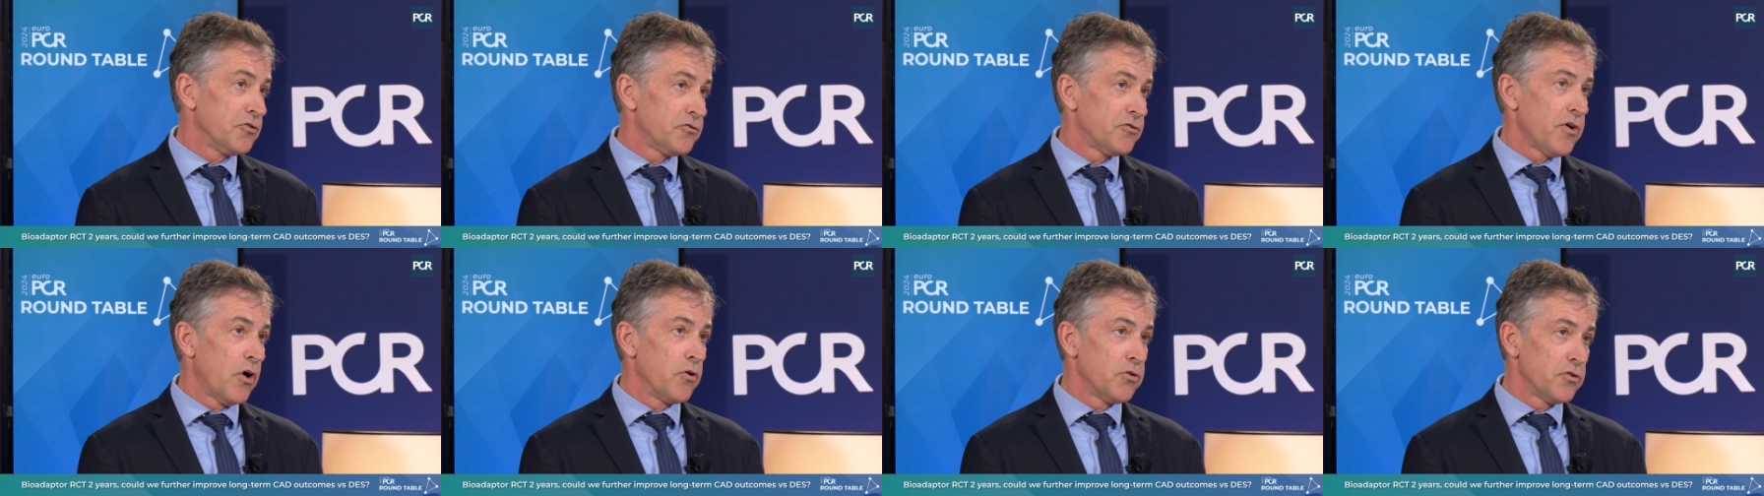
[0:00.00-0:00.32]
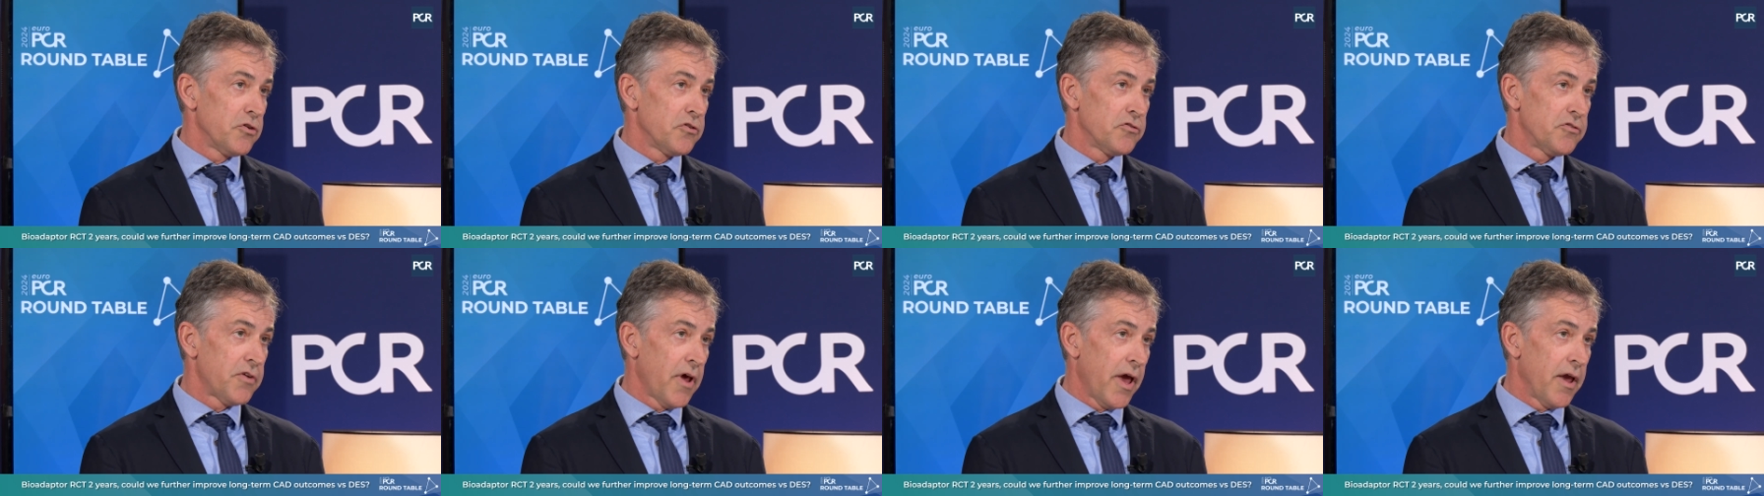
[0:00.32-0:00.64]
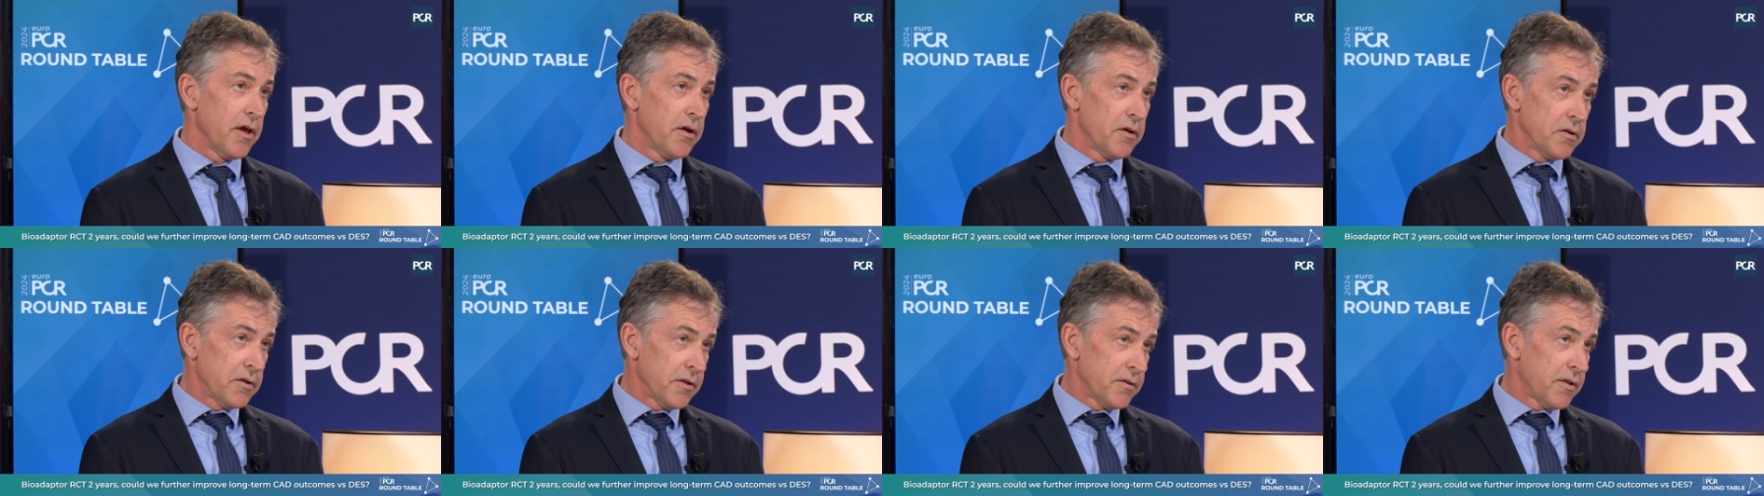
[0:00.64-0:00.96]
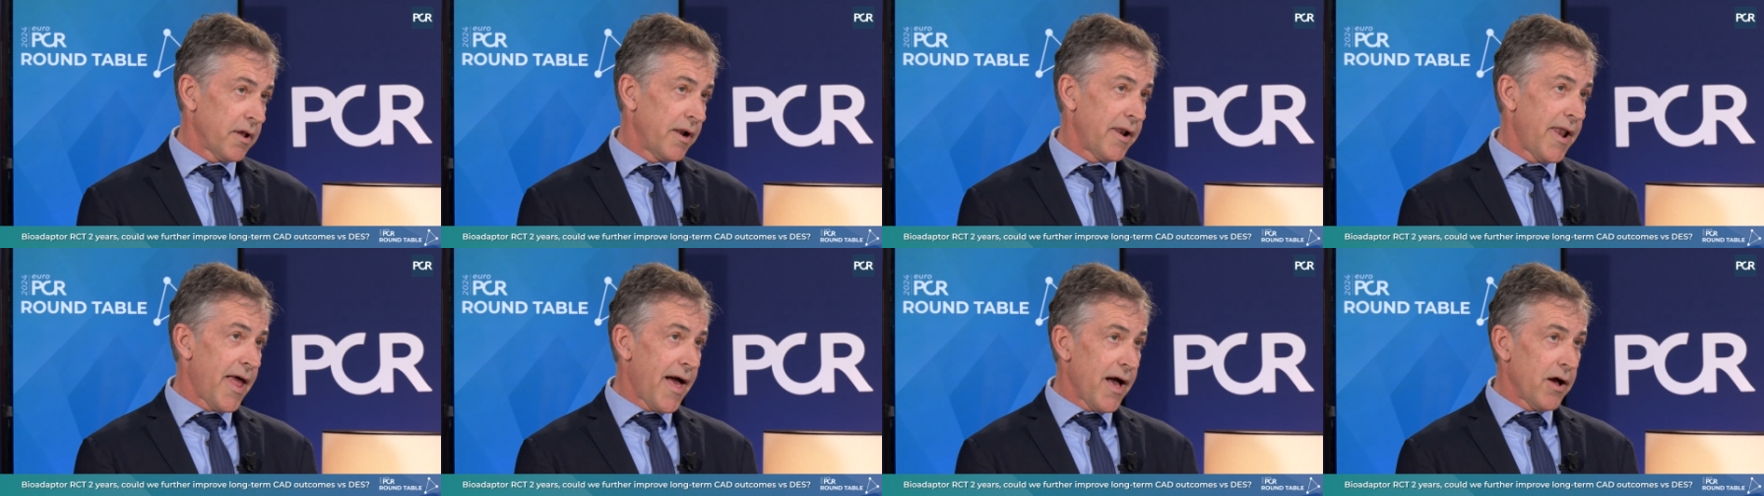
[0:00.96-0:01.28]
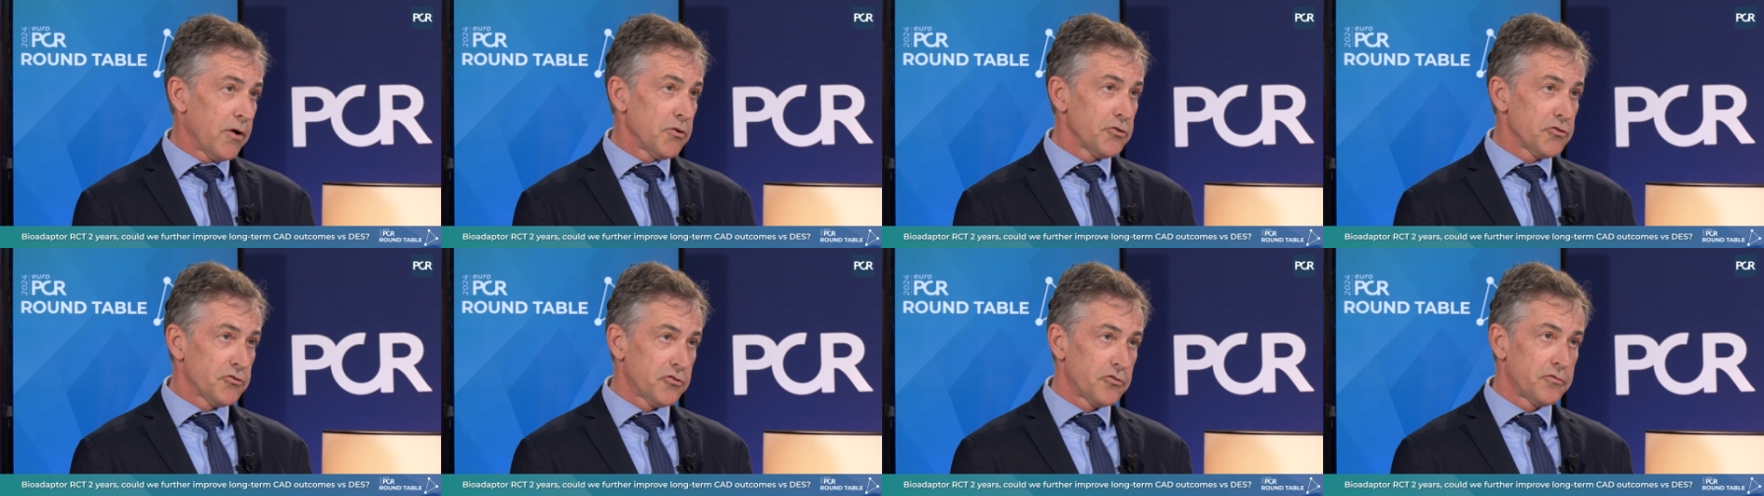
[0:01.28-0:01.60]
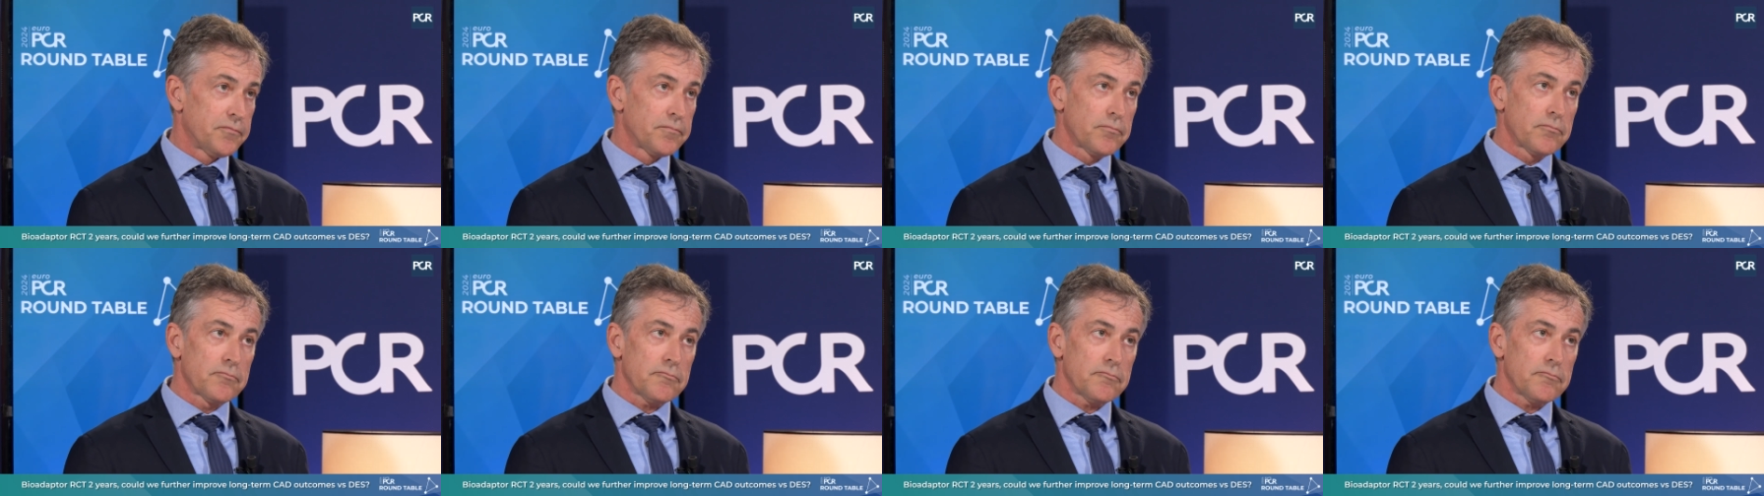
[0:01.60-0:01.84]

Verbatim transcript: so to say. It allows